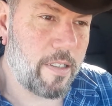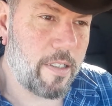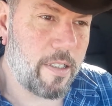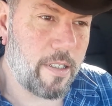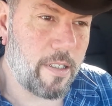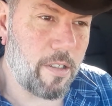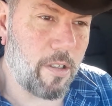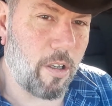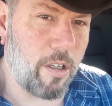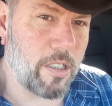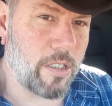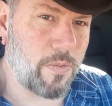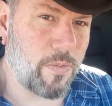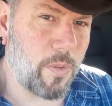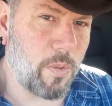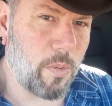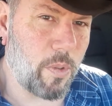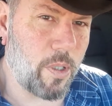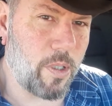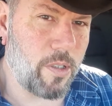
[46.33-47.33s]
I lost
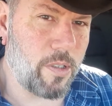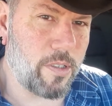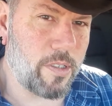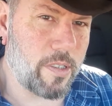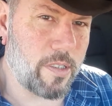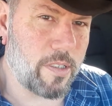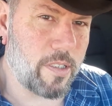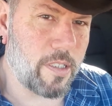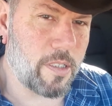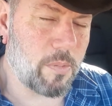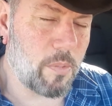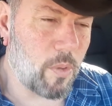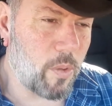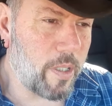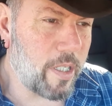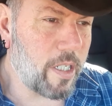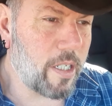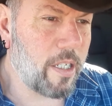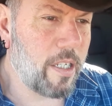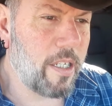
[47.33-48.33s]
for words this
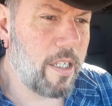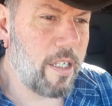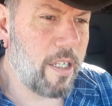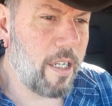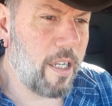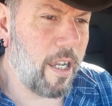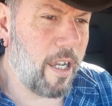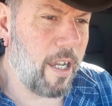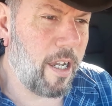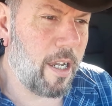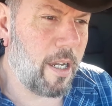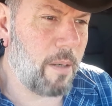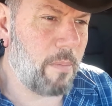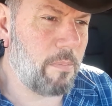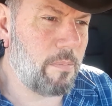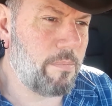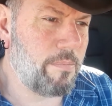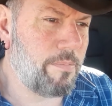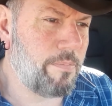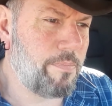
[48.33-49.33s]
morning um,